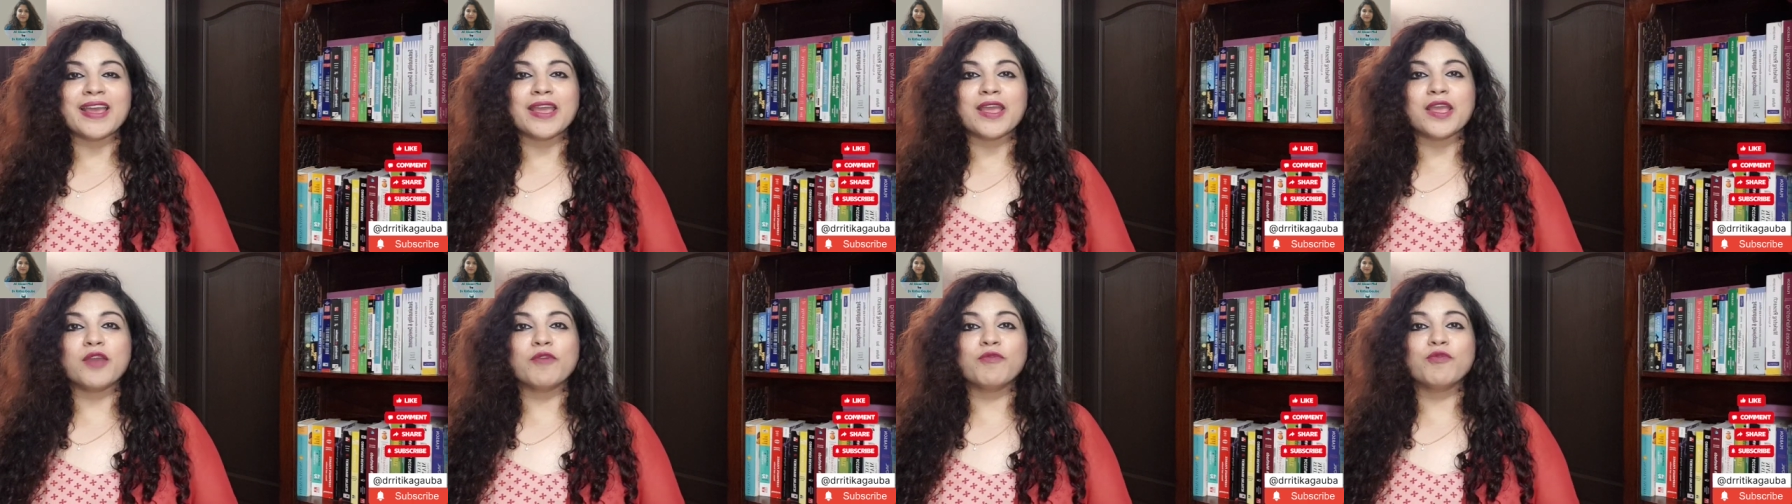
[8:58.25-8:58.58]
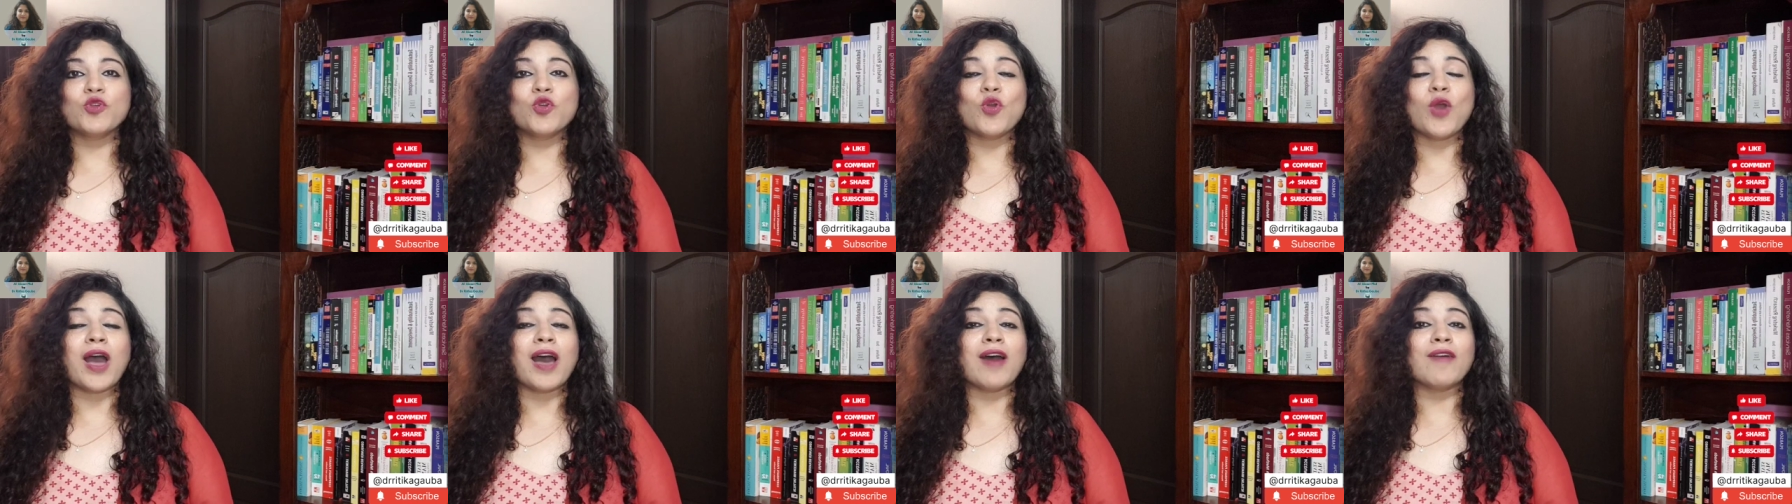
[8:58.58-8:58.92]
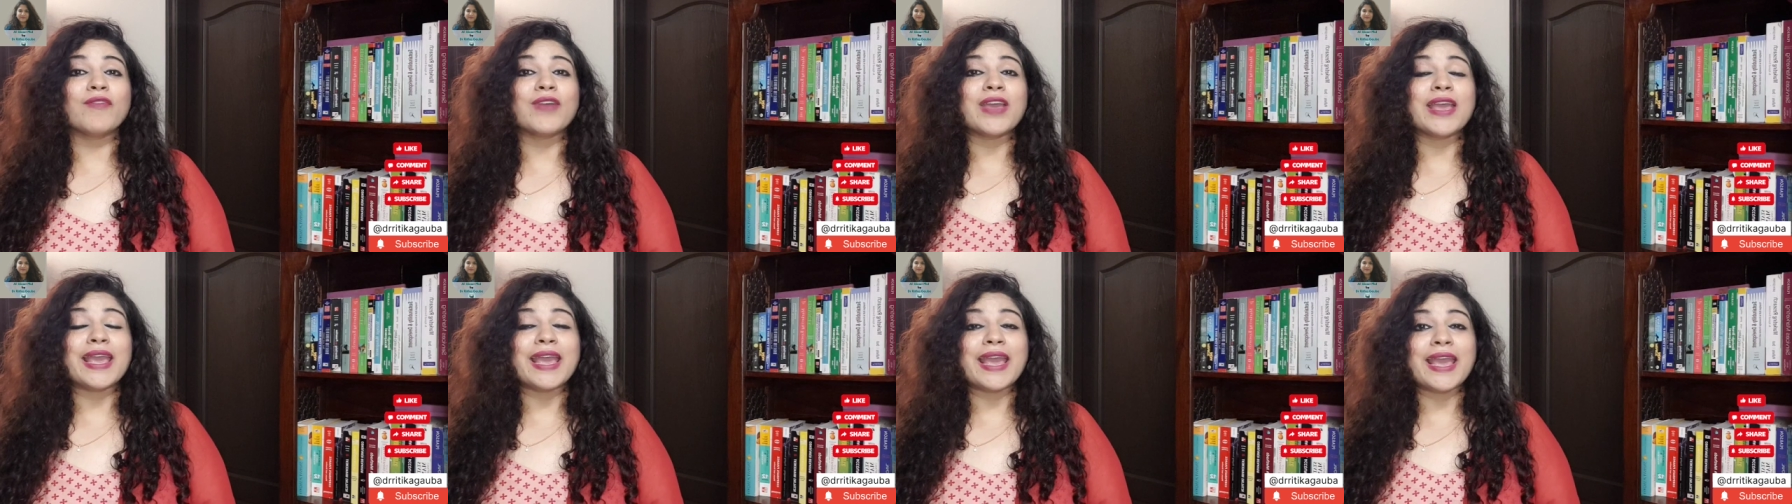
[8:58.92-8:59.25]
If you
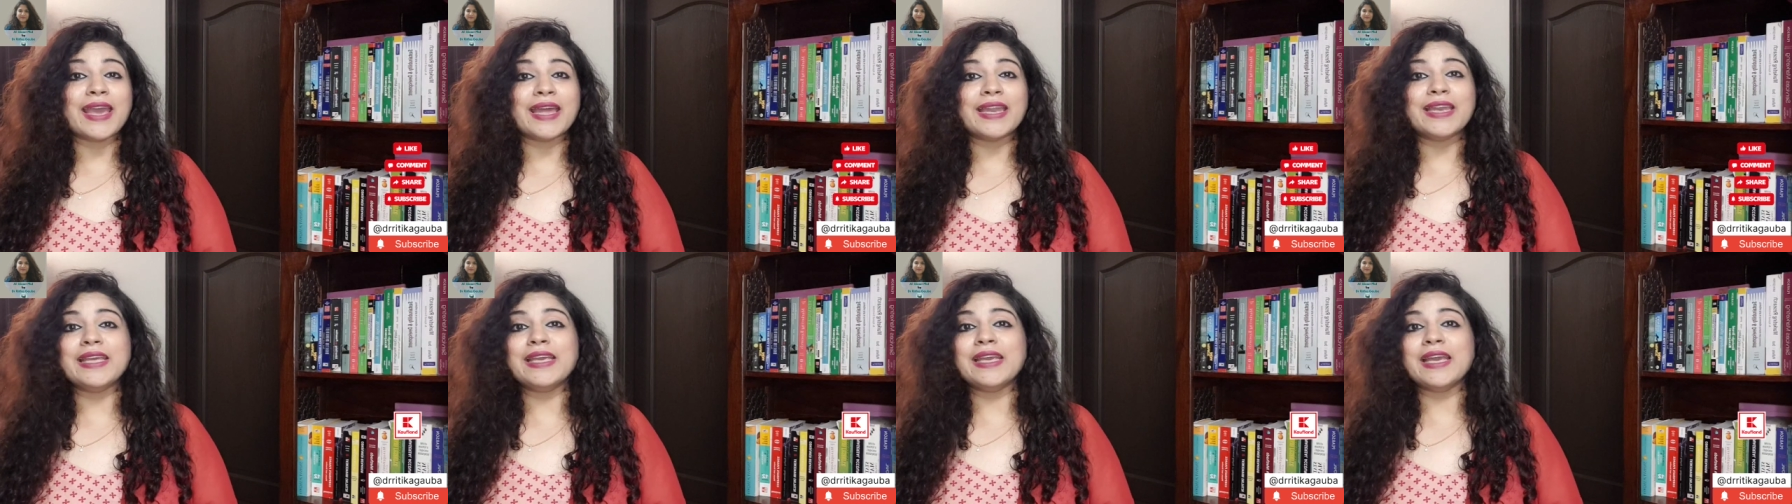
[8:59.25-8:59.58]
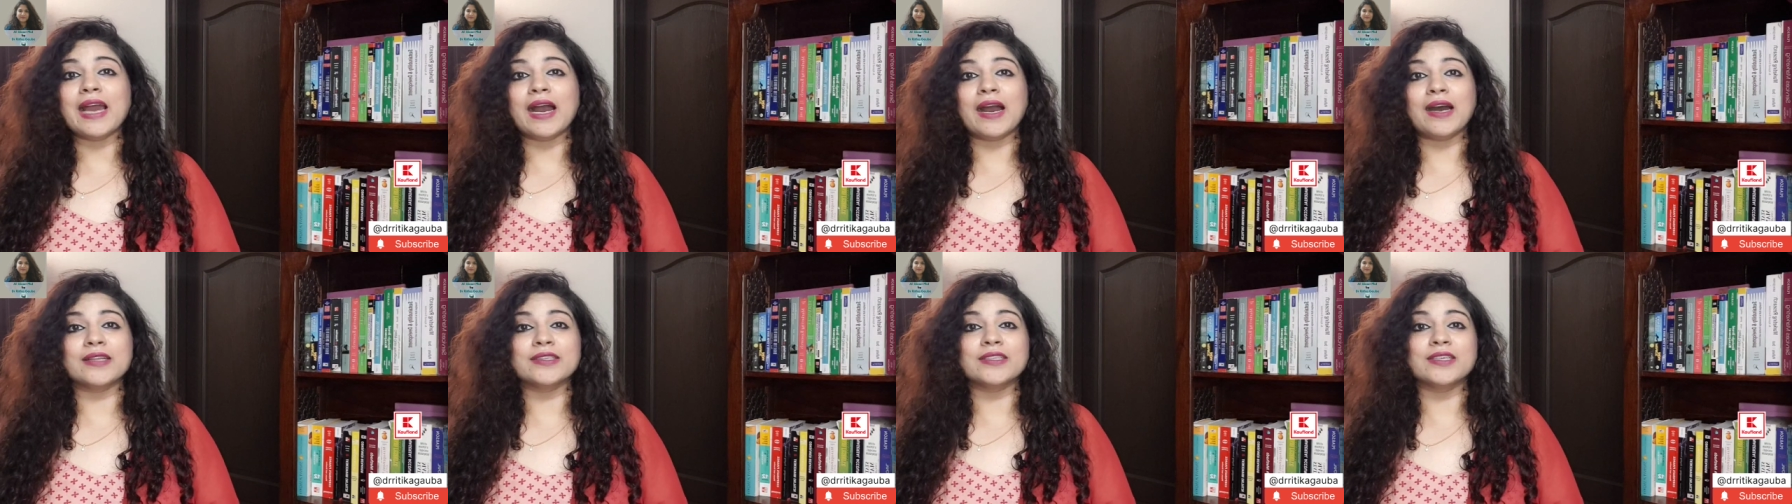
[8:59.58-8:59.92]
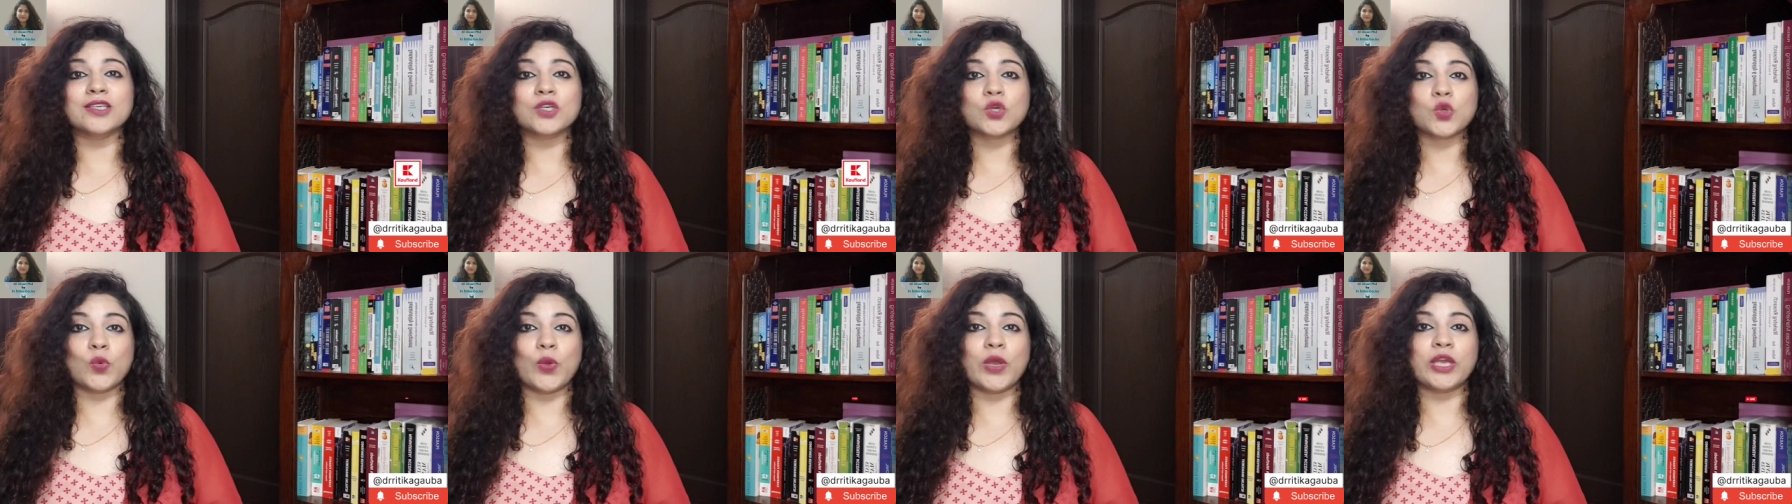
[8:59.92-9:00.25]
have any
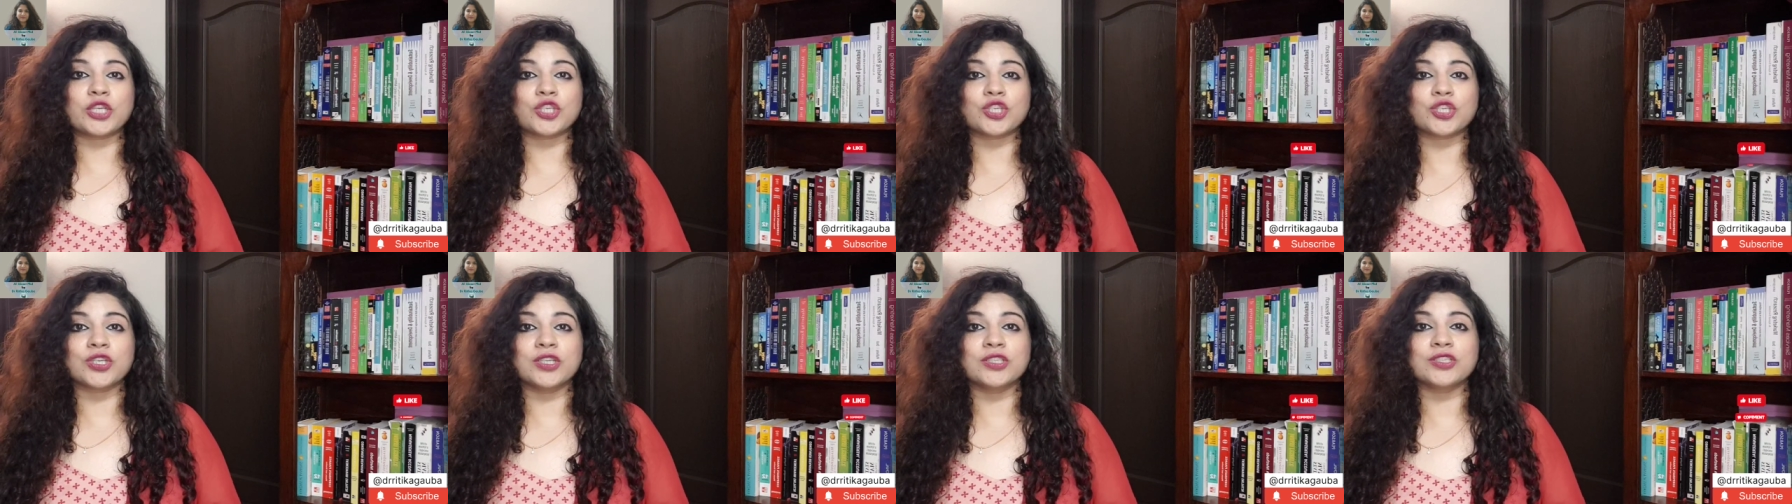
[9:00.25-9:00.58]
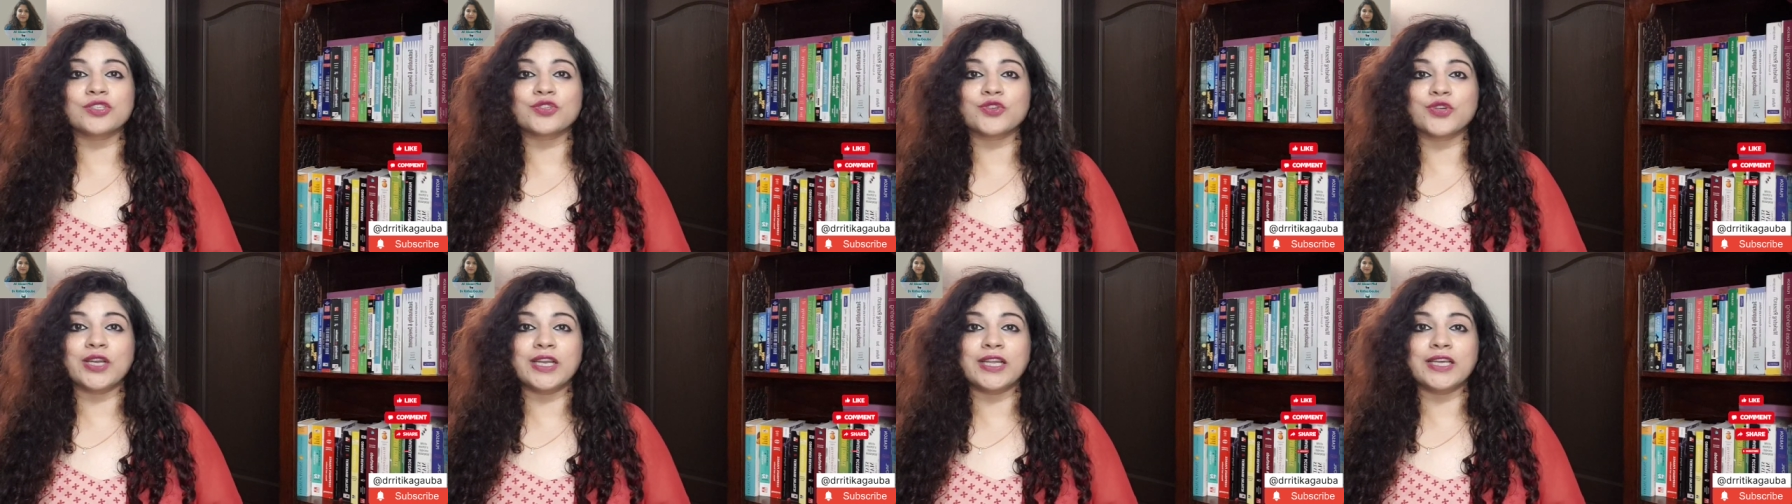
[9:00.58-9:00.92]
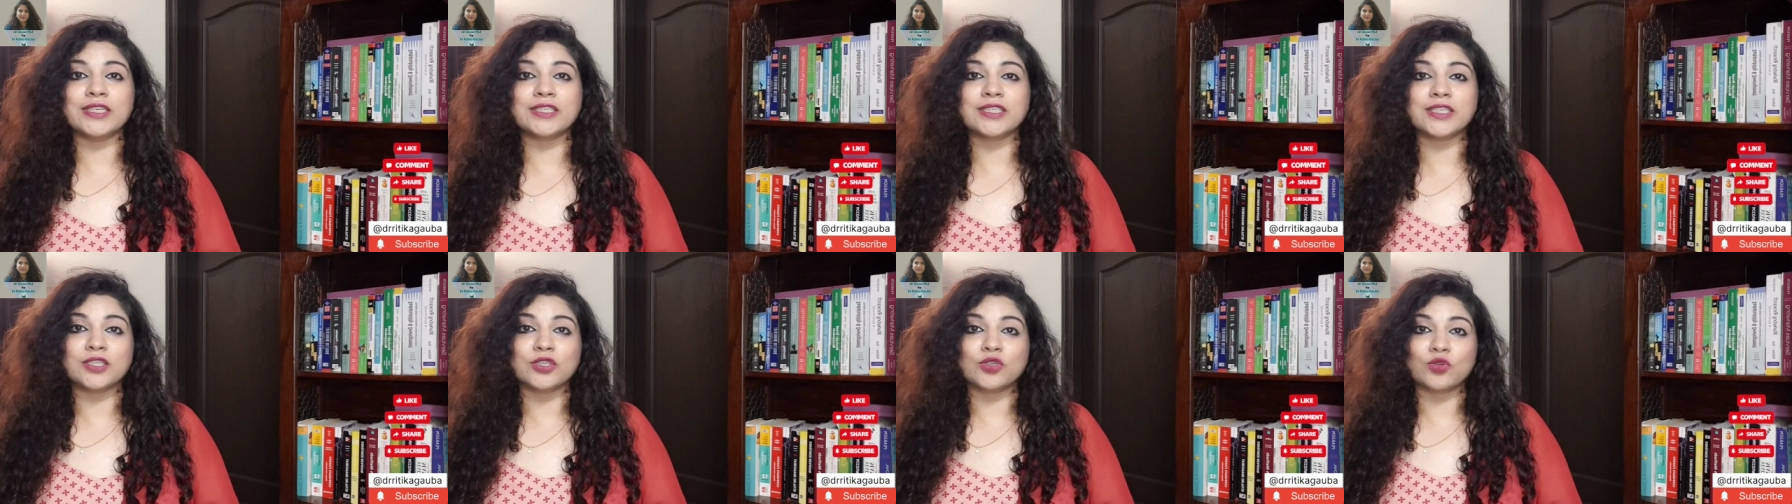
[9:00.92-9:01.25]
other questions
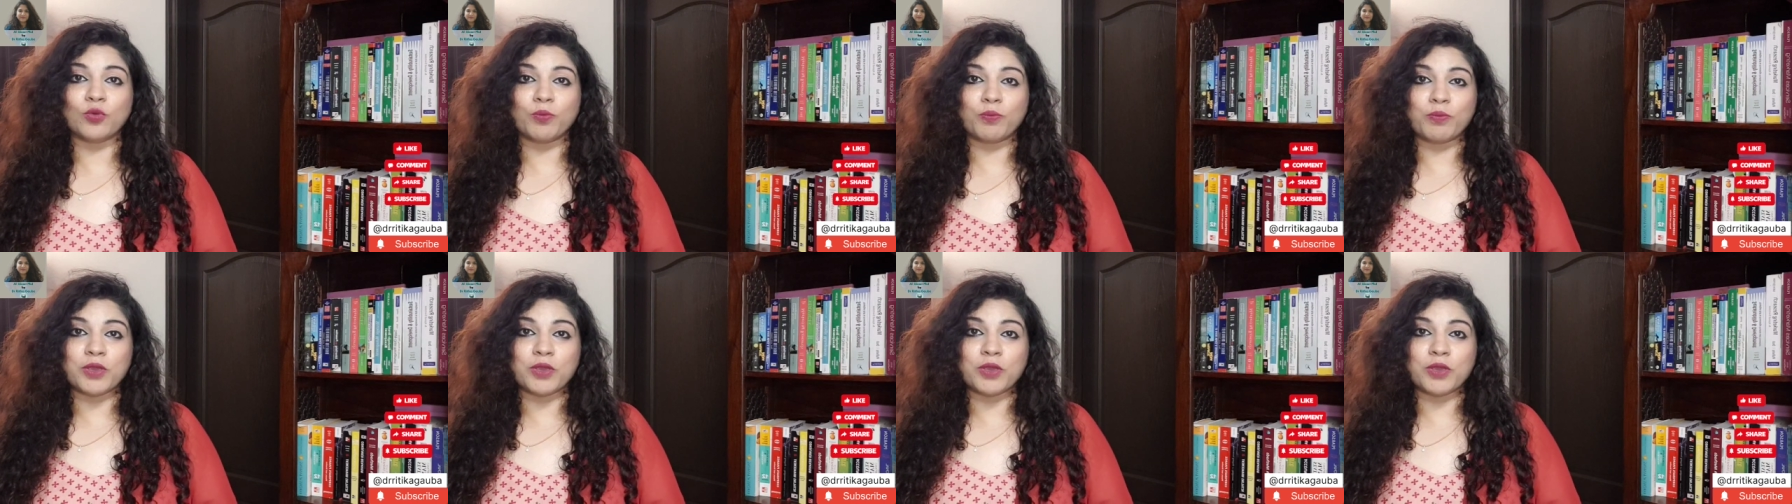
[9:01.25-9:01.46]
related to